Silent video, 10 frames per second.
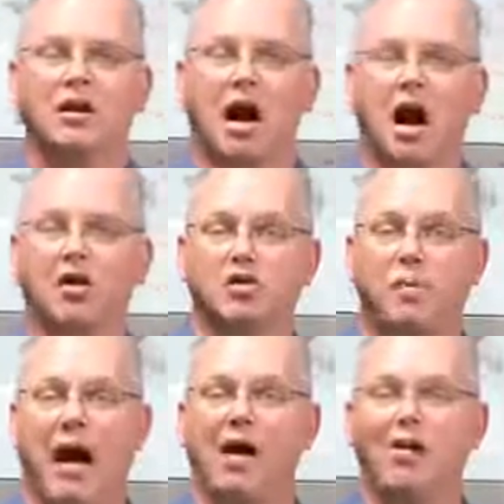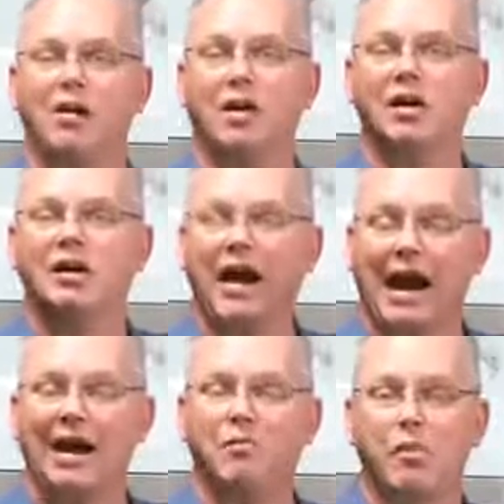God's power
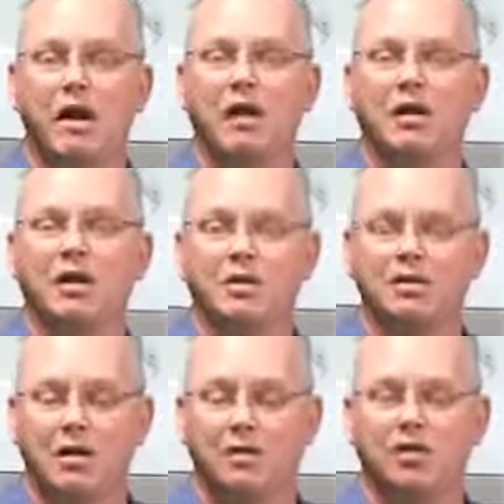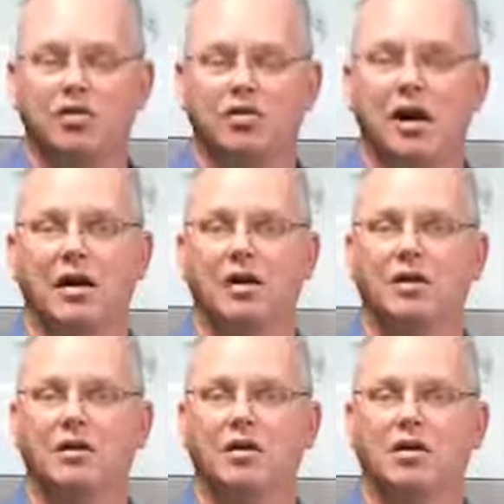can be demonstrated.